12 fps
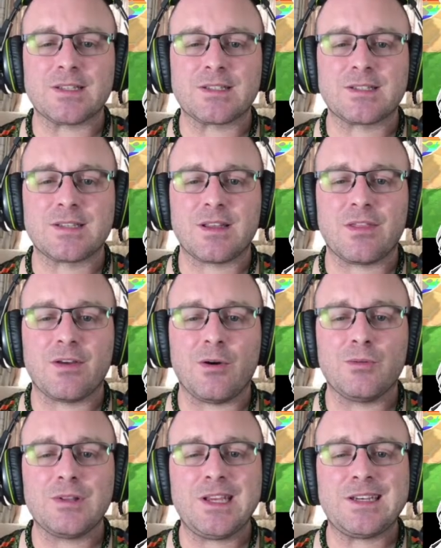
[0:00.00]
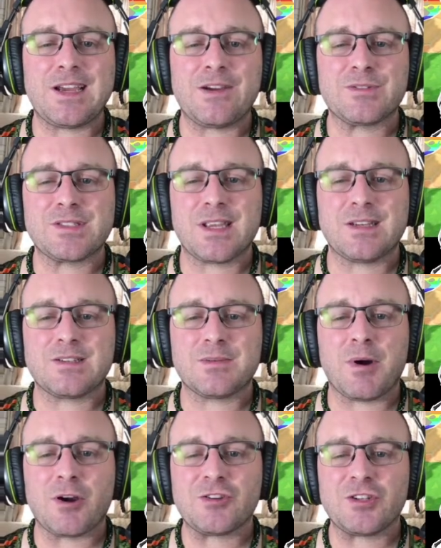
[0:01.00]
The only downside to
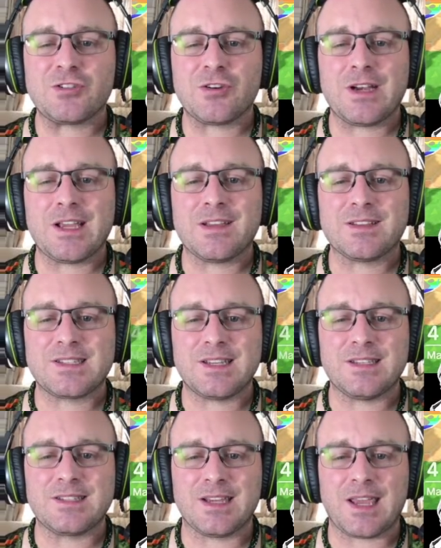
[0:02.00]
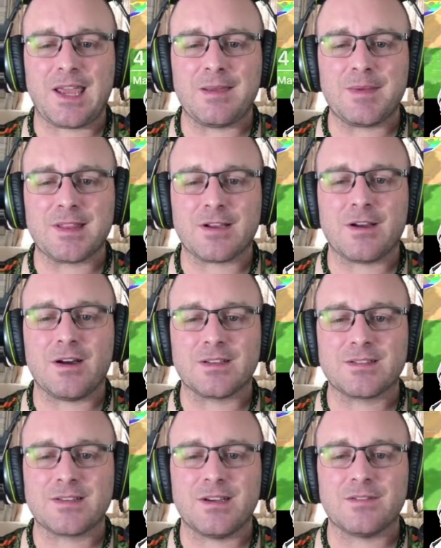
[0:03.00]
Margie joining us is it came at the
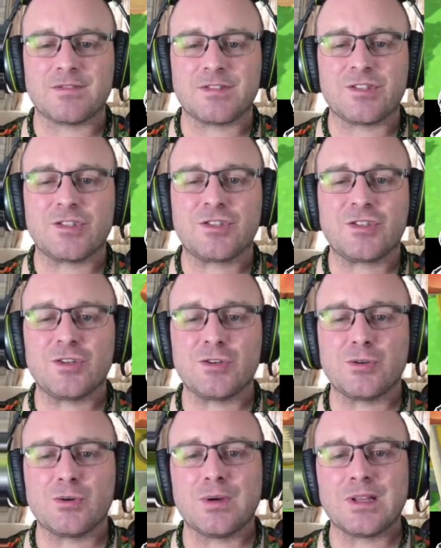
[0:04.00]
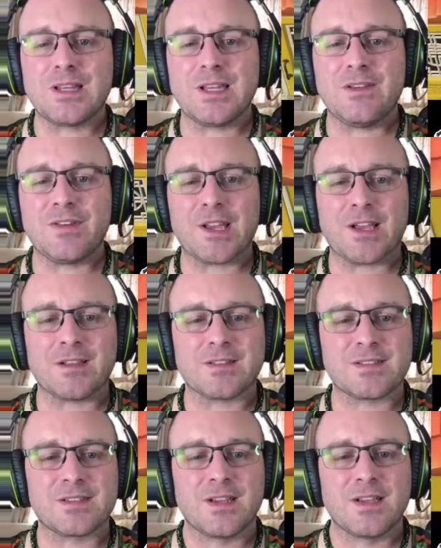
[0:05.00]
cost of Stu leaving
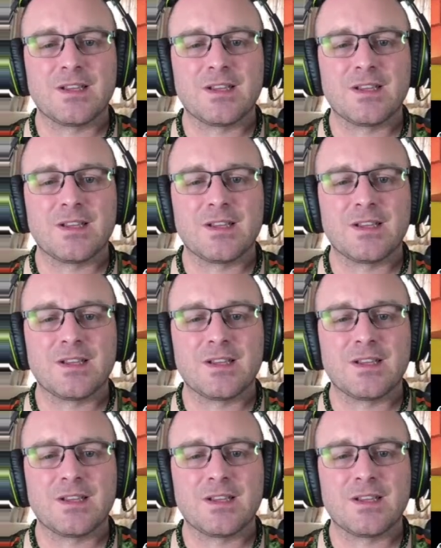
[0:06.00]
us.